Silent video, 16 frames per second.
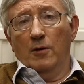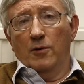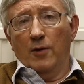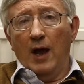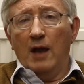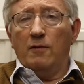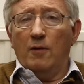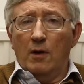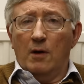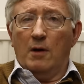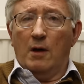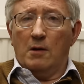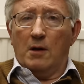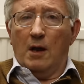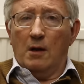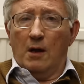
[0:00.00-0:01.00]
drive
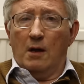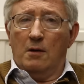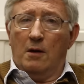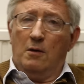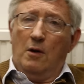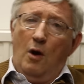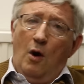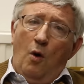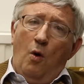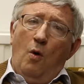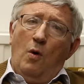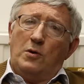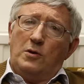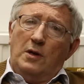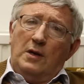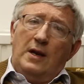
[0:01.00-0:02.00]
a
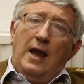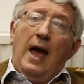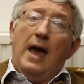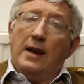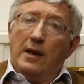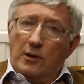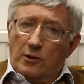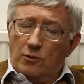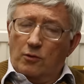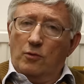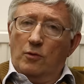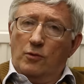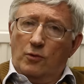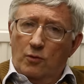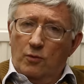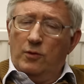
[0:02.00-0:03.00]
horse and carriage
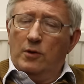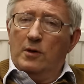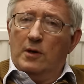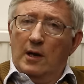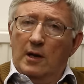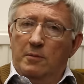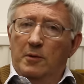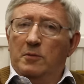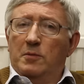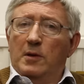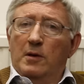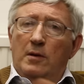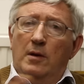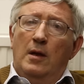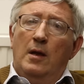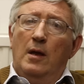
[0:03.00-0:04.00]
through the deal
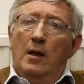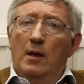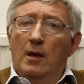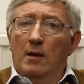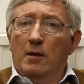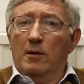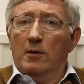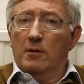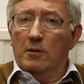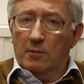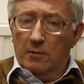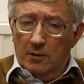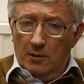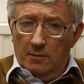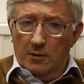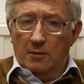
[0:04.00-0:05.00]
between
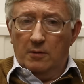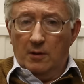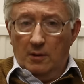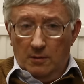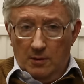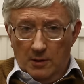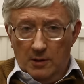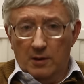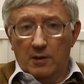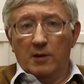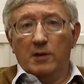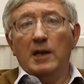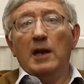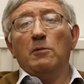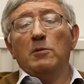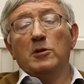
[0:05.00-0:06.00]
the
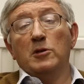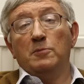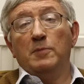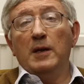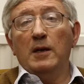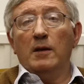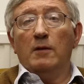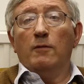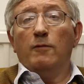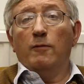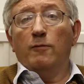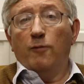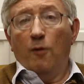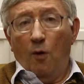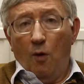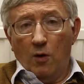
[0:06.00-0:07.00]
deal which is being
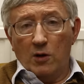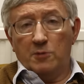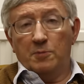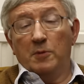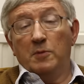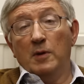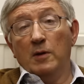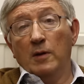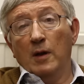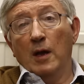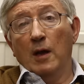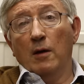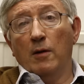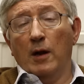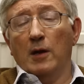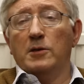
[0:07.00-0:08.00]
forged between
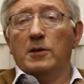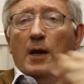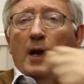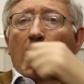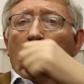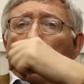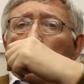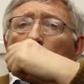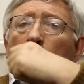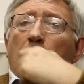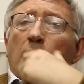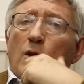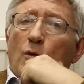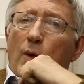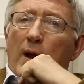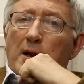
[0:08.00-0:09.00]
Russia and
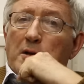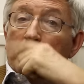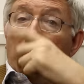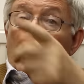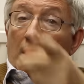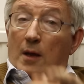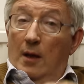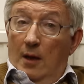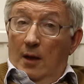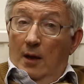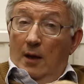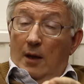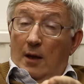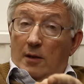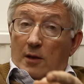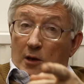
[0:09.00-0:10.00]
the West.
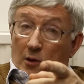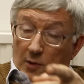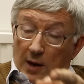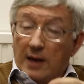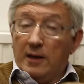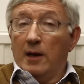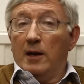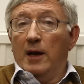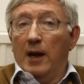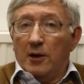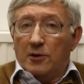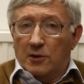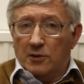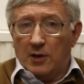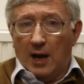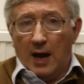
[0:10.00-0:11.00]
The United
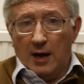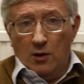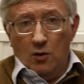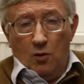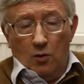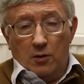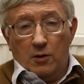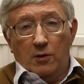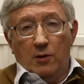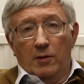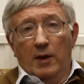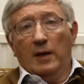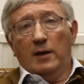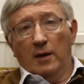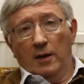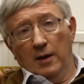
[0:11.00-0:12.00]
Nations, I note, the
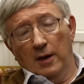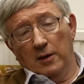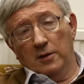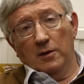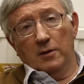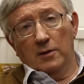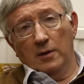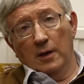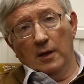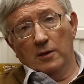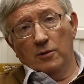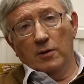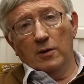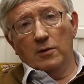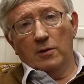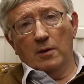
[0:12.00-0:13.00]
United Nations in
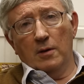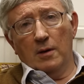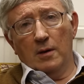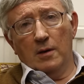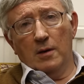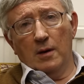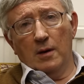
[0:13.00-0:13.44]
its recent